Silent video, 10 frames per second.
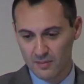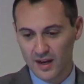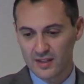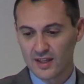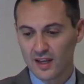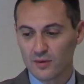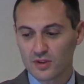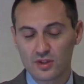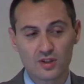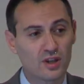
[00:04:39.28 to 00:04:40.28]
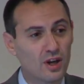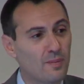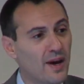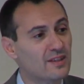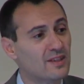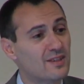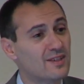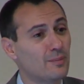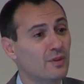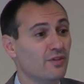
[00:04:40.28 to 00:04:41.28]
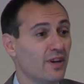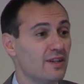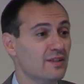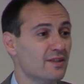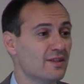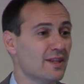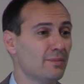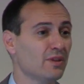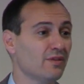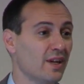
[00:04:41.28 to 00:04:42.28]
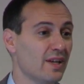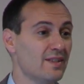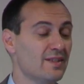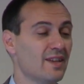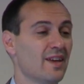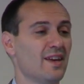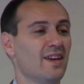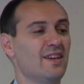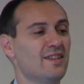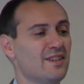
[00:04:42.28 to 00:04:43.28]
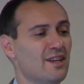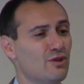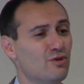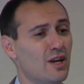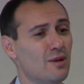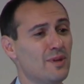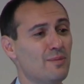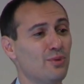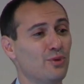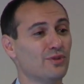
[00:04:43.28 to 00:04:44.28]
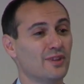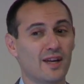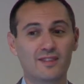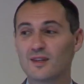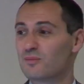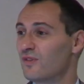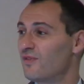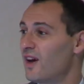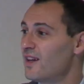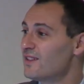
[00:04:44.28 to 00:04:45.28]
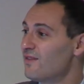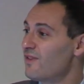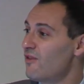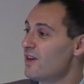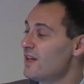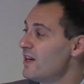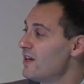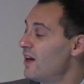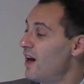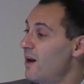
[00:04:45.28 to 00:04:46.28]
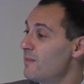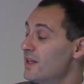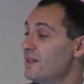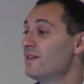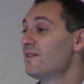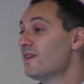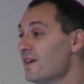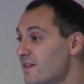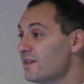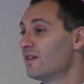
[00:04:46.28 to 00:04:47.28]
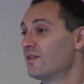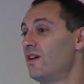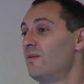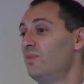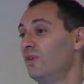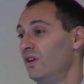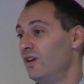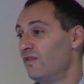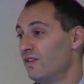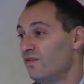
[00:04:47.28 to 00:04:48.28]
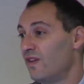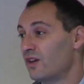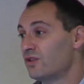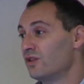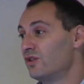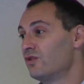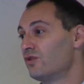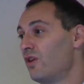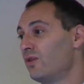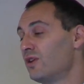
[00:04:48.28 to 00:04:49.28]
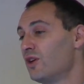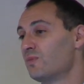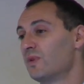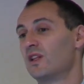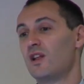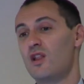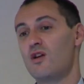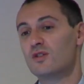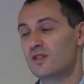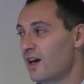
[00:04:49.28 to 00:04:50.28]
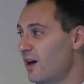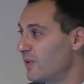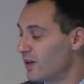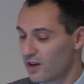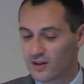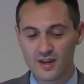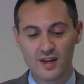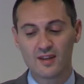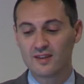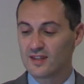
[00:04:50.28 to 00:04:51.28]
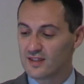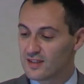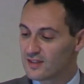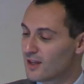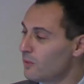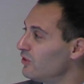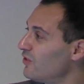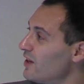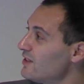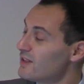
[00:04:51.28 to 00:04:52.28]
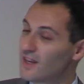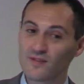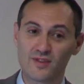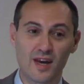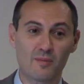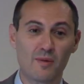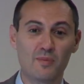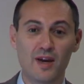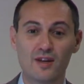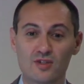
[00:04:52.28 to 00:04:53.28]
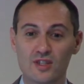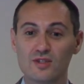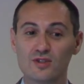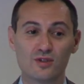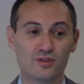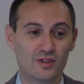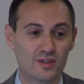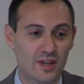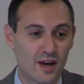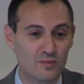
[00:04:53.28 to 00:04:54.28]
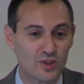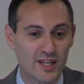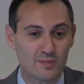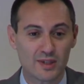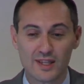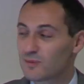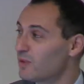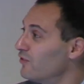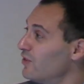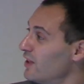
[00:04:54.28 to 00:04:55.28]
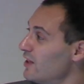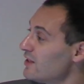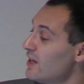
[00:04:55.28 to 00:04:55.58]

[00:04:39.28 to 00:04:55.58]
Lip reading: But I said I was just going to go back to Semmelweis, because Semmelweis is incredibly important, and I think provides a very neat example of infection control in hospital a long time ago. This is Semmelweis's, I have to thank my PhD student Jasper Littman for this.